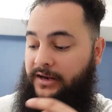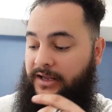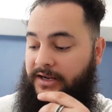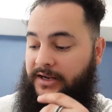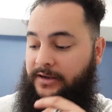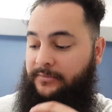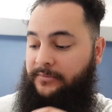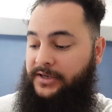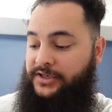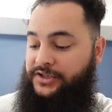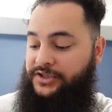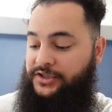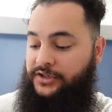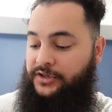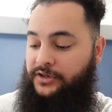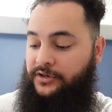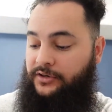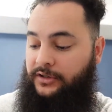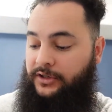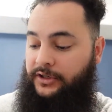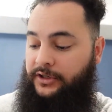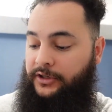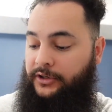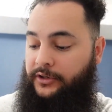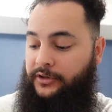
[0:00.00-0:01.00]
like I mentioned
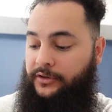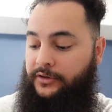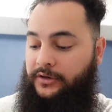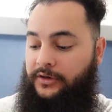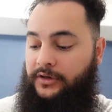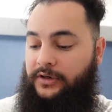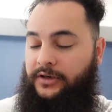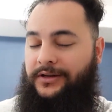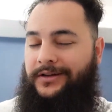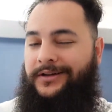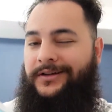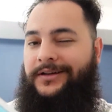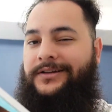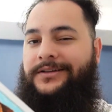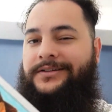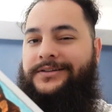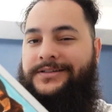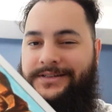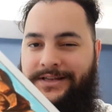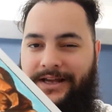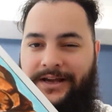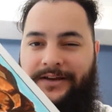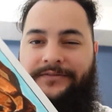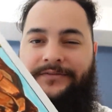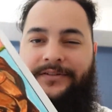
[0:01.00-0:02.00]
earlier,
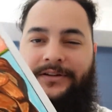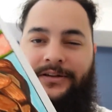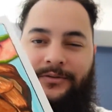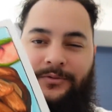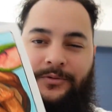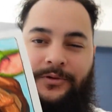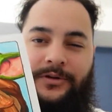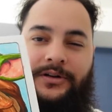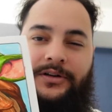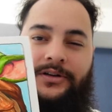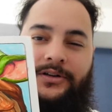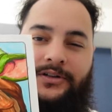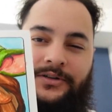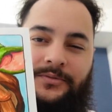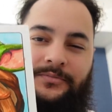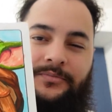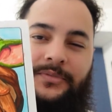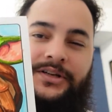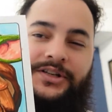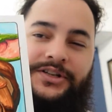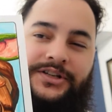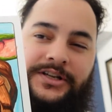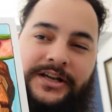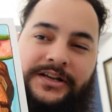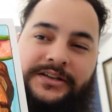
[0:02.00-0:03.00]
definitely would have looked
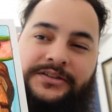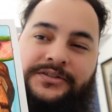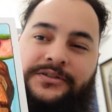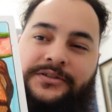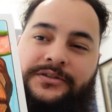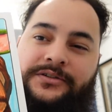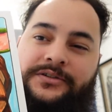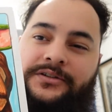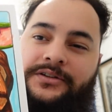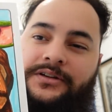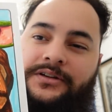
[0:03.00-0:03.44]
much nicer.